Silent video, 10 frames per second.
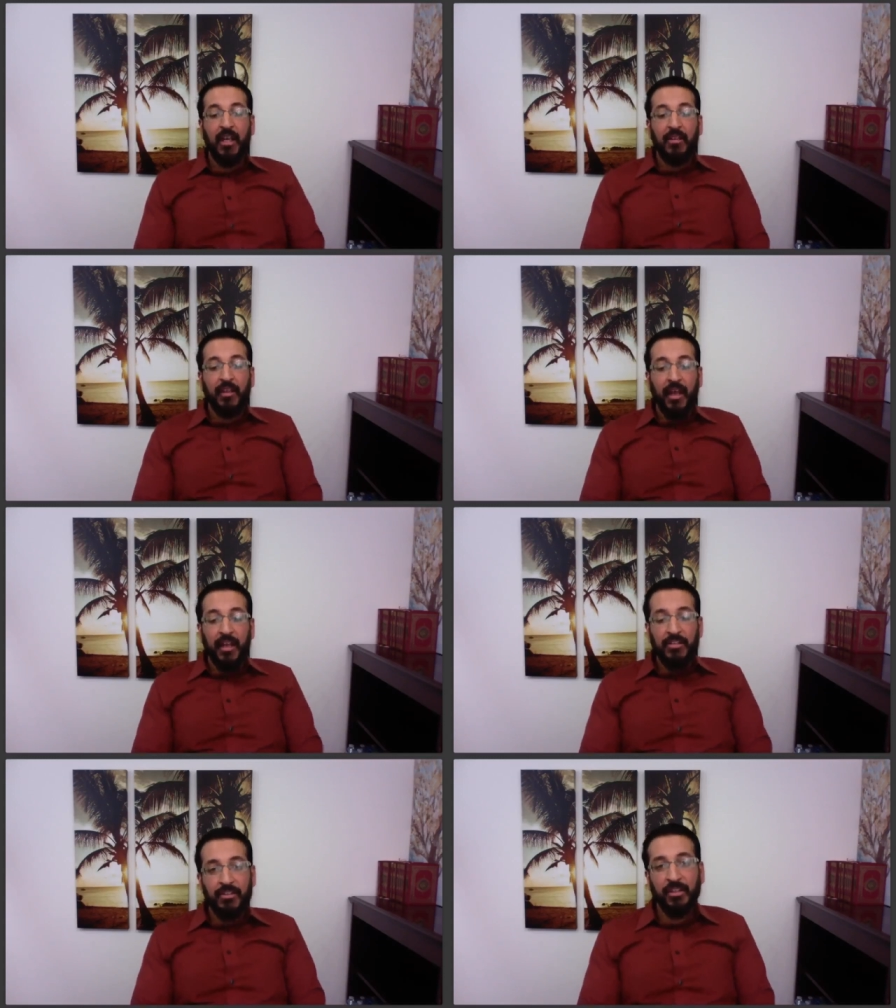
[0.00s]
that
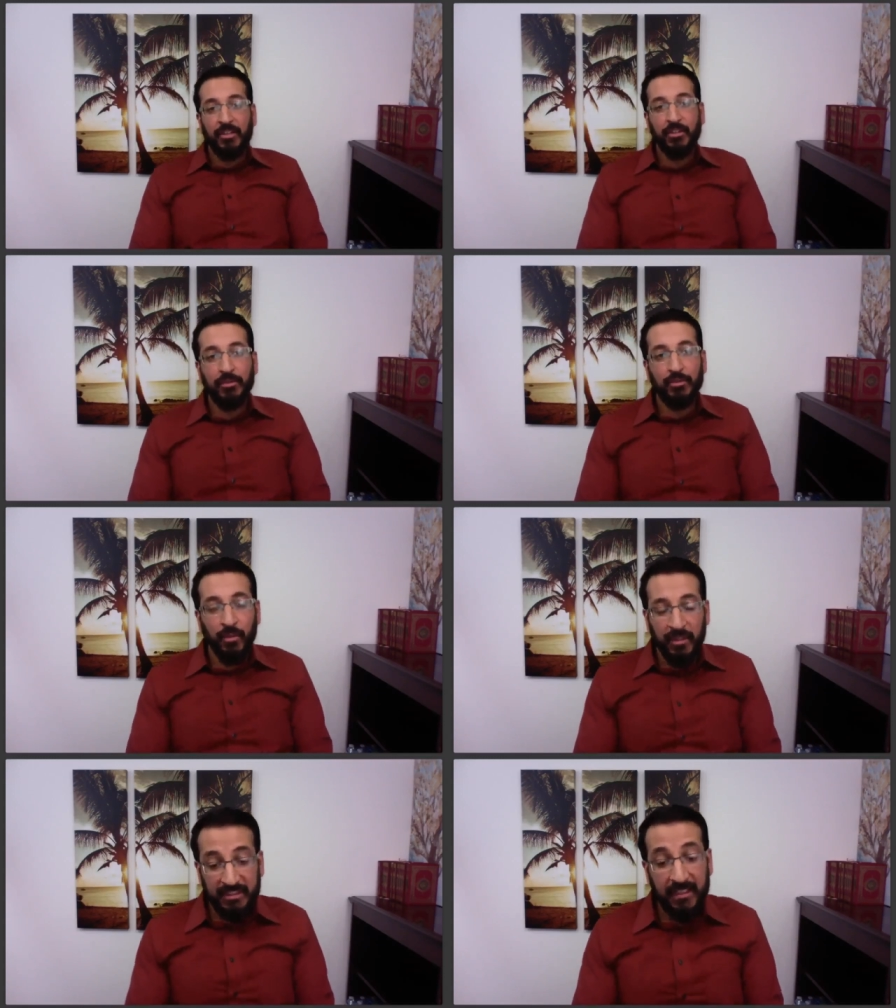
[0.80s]
is a huge
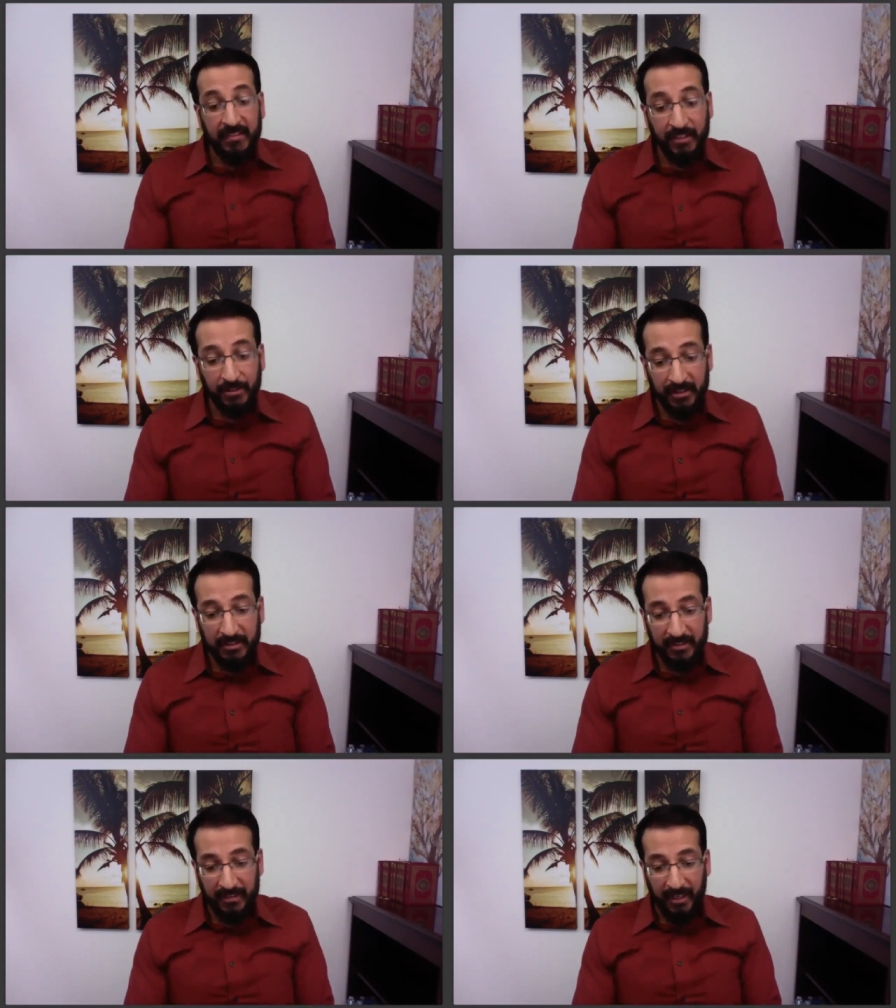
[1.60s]
warning sign that you need
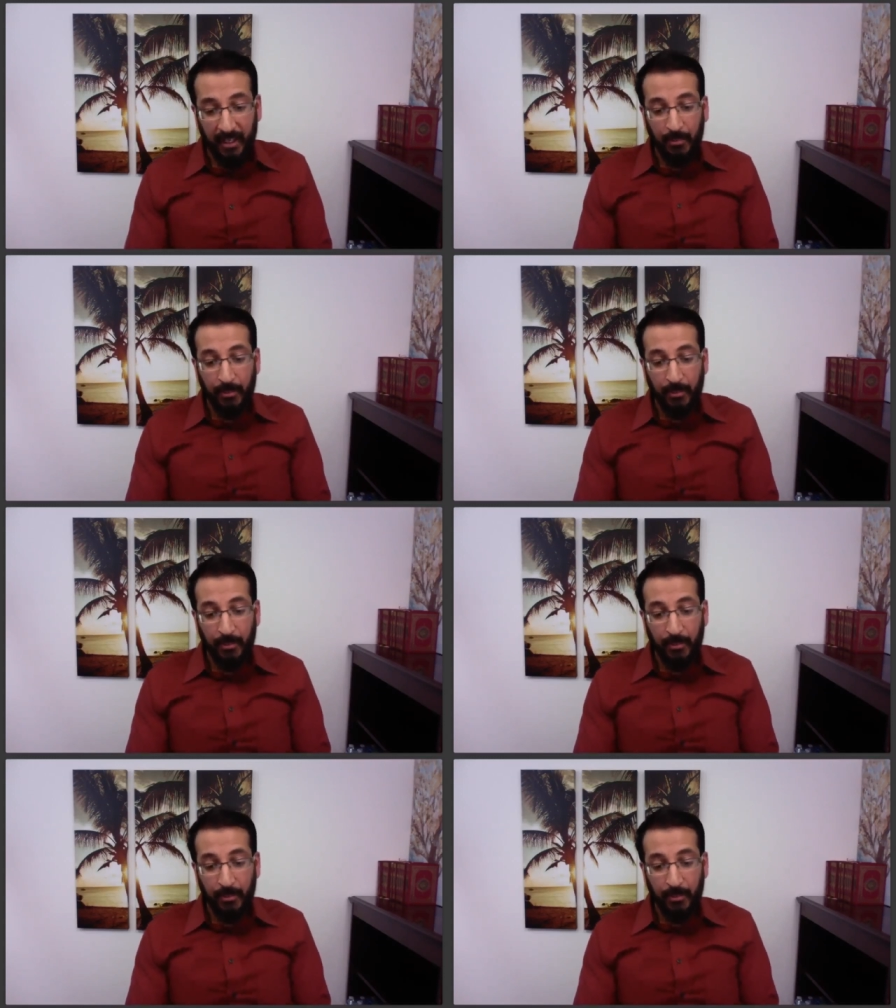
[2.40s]
to get help.